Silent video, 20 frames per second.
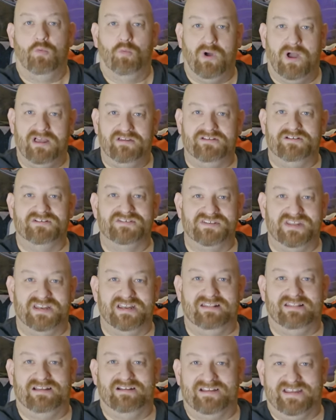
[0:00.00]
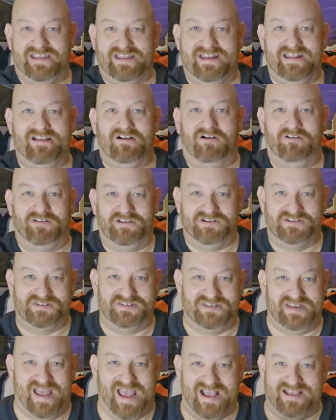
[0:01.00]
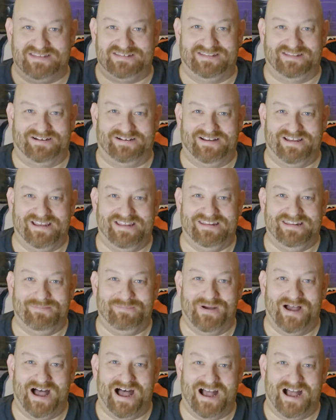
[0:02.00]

while you're sitting there eating all your snacks that are in the